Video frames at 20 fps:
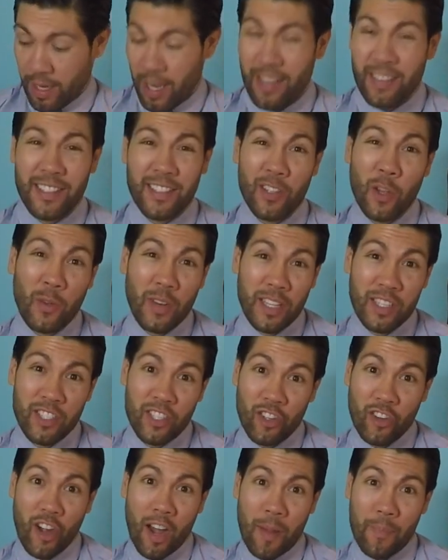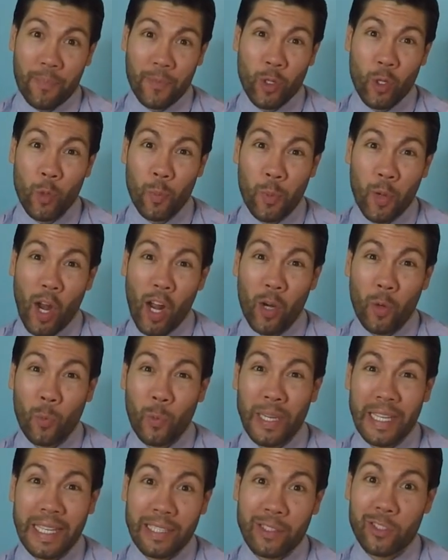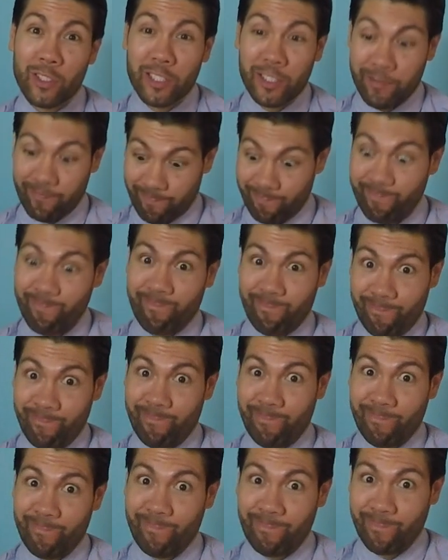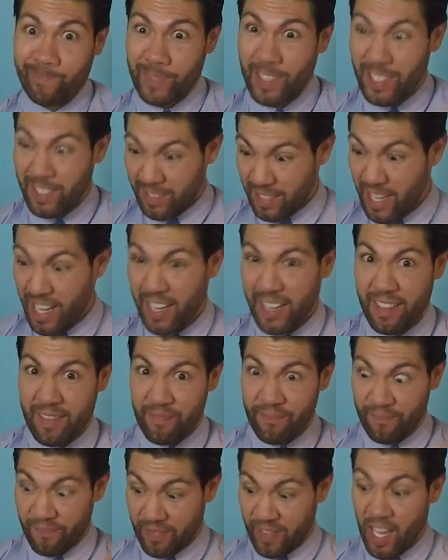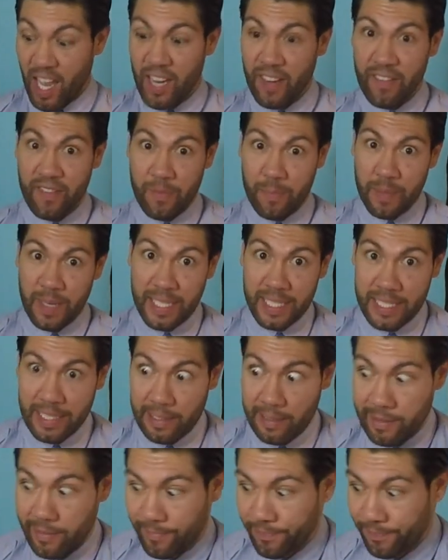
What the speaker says: This is on Instagram, Cooper on Wheels. He's like, kind of a big deal.